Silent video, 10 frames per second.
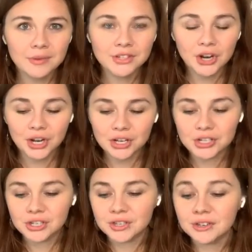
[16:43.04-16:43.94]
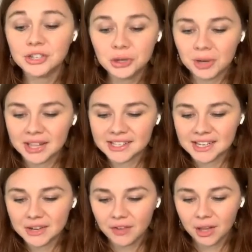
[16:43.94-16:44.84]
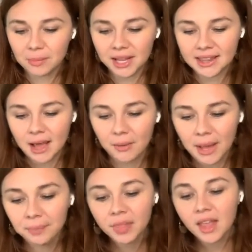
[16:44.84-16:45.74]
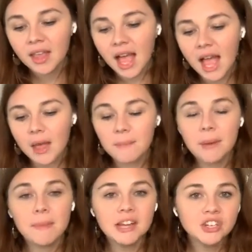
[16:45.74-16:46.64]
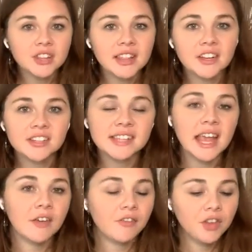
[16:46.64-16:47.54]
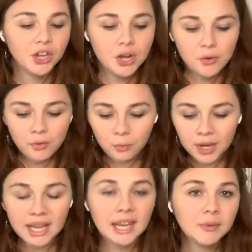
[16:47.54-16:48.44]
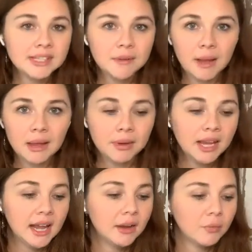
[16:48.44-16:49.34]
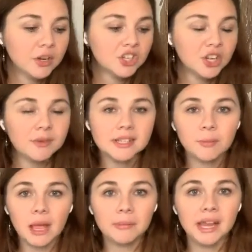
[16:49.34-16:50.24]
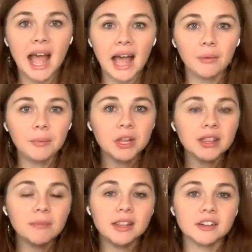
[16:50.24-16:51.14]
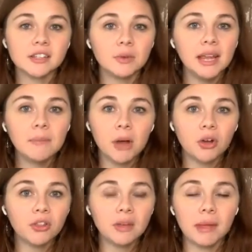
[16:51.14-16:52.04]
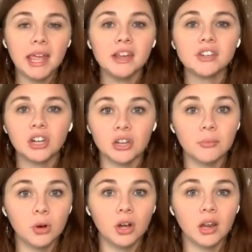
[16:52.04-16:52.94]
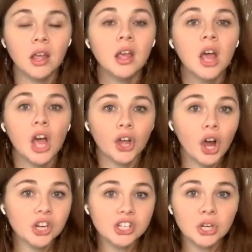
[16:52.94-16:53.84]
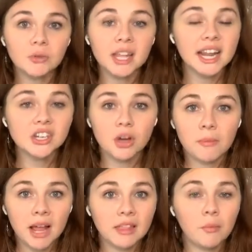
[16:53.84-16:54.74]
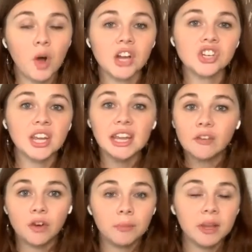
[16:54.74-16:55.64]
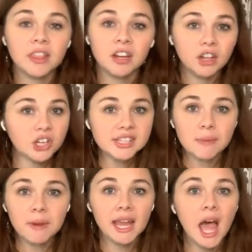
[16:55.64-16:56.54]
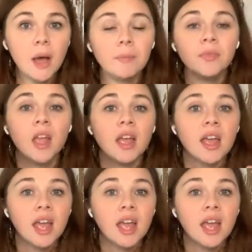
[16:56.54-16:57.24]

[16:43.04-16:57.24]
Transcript: started doing this and developing in that way. But make sure that they're safe. You know, when he was a baby and when she was a baby, I would put them in their swing, buckle them in, turn them on a cartoon that I don't mind them watching, give them their little sippy cup,